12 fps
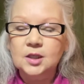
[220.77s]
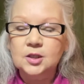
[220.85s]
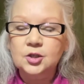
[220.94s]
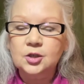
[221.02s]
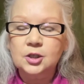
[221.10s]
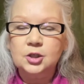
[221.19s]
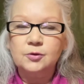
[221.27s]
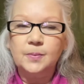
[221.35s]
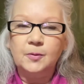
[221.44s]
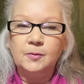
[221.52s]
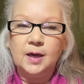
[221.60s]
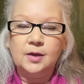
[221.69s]
took a trip
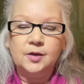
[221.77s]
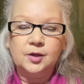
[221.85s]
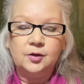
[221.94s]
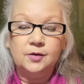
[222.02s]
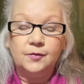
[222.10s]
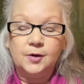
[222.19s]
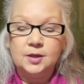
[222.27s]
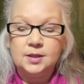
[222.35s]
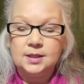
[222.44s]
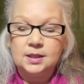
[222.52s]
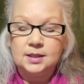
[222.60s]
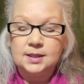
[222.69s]
around the universe,
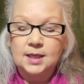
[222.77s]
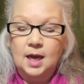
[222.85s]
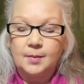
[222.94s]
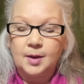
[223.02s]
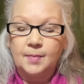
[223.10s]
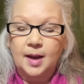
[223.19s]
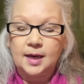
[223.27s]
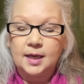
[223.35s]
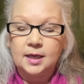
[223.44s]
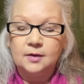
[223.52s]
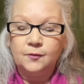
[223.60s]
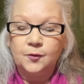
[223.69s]
and it's coming back
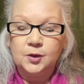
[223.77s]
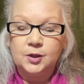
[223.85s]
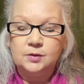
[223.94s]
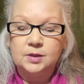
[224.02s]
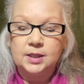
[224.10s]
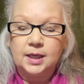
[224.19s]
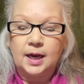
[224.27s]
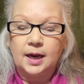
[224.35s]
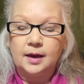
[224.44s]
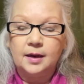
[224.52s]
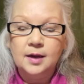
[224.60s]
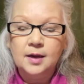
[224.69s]
in for you today
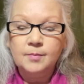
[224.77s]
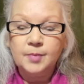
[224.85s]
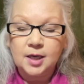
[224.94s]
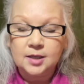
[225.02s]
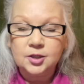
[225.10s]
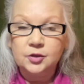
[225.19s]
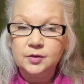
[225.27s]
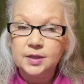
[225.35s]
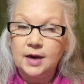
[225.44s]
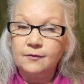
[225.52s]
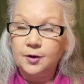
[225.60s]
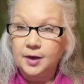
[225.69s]
because you
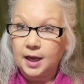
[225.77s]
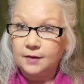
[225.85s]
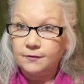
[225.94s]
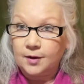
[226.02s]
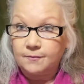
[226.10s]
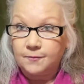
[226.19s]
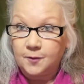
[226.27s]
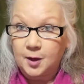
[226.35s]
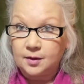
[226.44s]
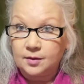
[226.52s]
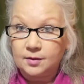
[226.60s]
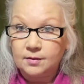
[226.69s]
never gave up faith